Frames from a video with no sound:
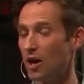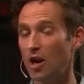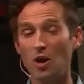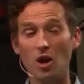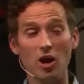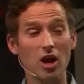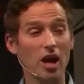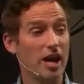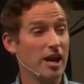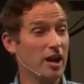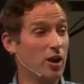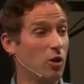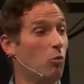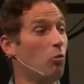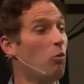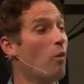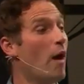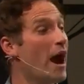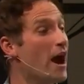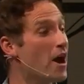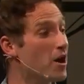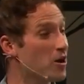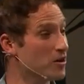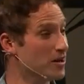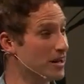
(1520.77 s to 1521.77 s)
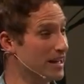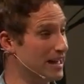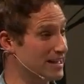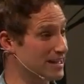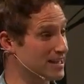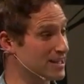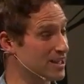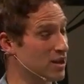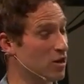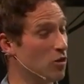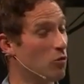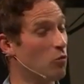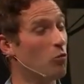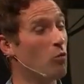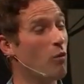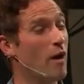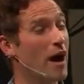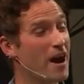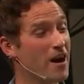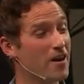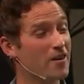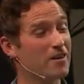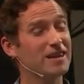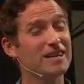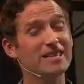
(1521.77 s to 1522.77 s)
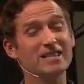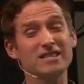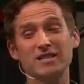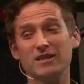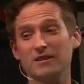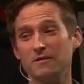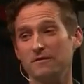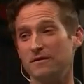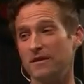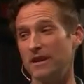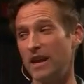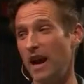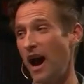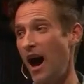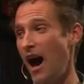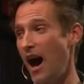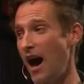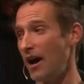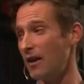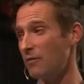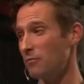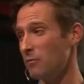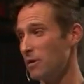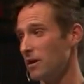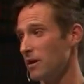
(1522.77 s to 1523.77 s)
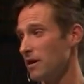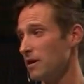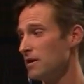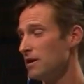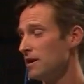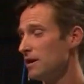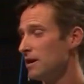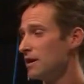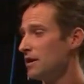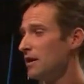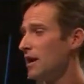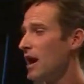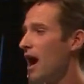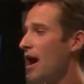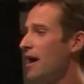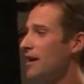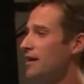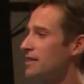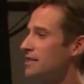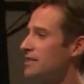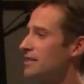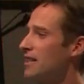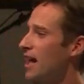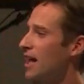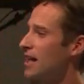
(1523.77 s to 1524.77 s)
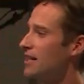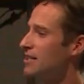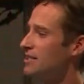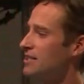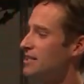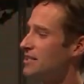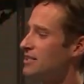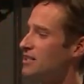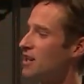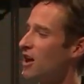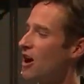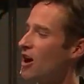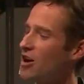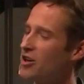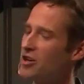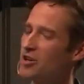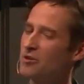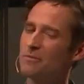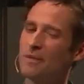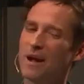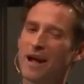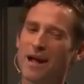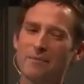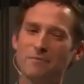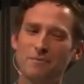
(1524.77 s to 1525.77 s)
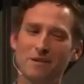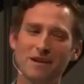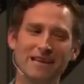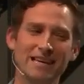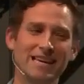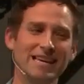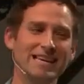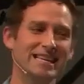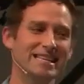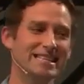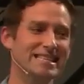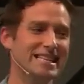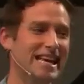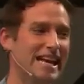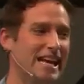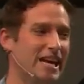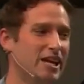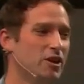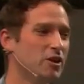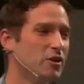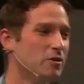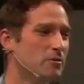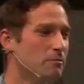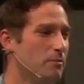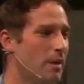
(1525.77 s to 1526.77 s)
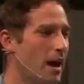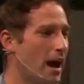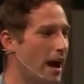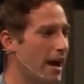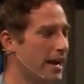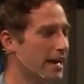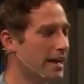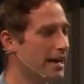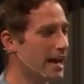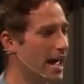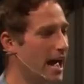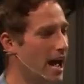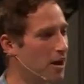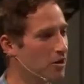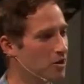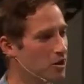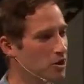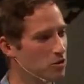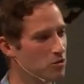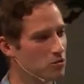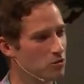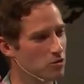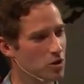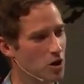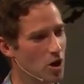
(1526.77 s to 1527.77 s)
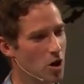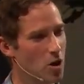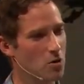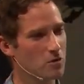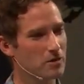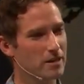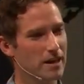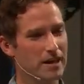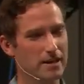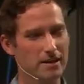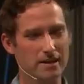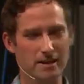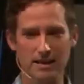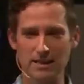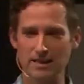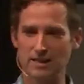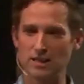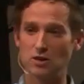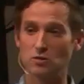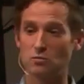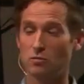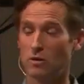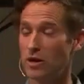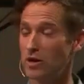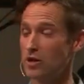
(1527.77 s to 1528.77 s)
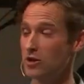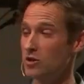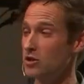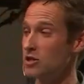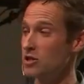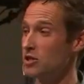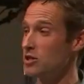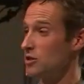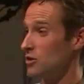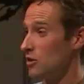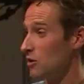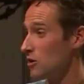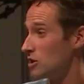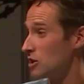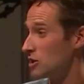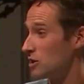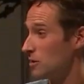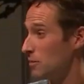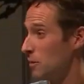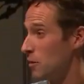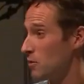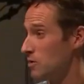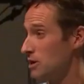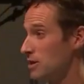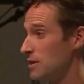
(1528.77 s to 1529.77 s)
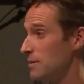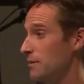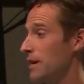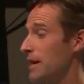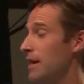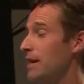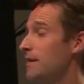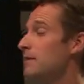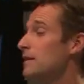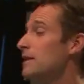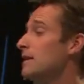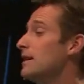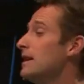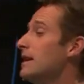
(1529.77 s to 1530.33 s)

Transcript: An awareness, an awareness of God, where God is not just on your mind, but He is in your mind. And how do you know that this is where you are supposed to be?